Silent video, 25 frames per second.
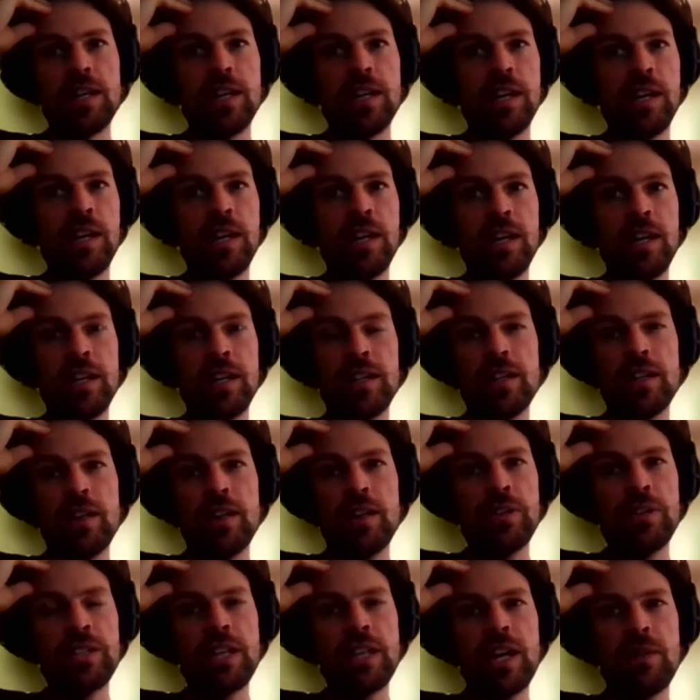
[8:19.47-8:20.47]
I
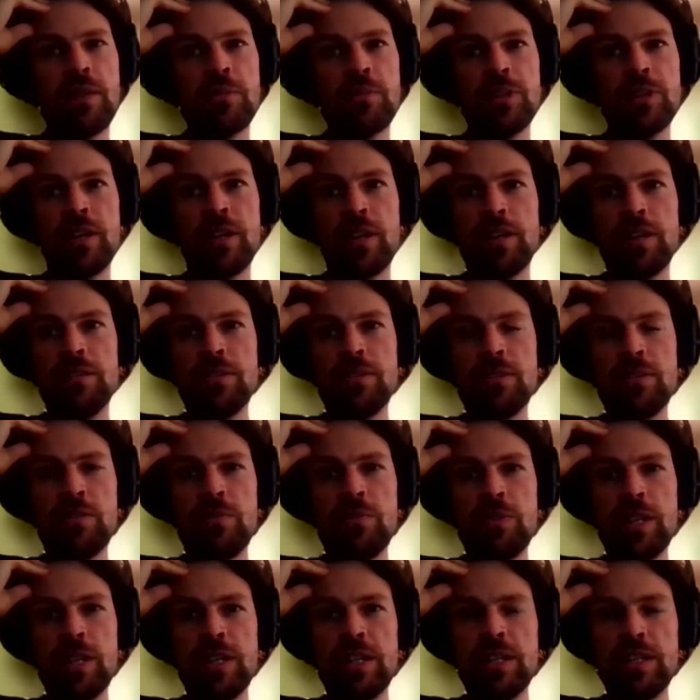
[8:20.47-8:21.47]
mean, Cam and I knew
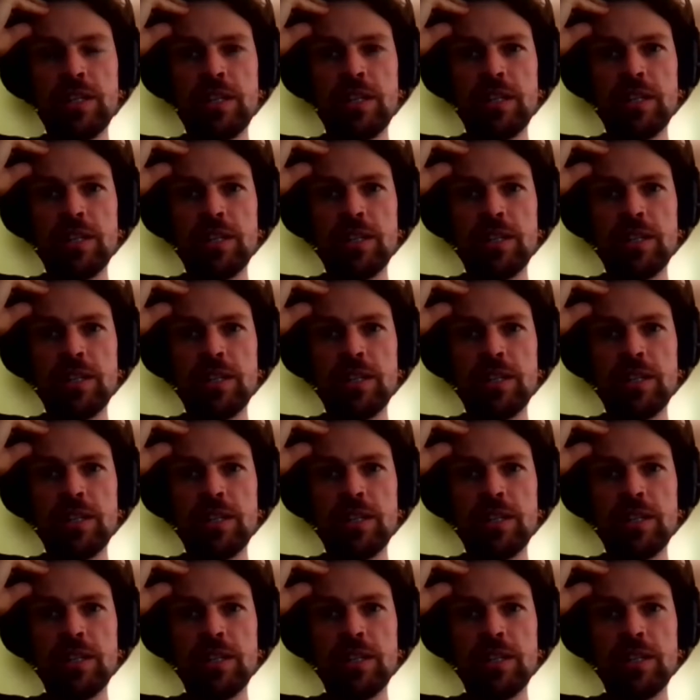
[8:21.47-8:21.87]
immediately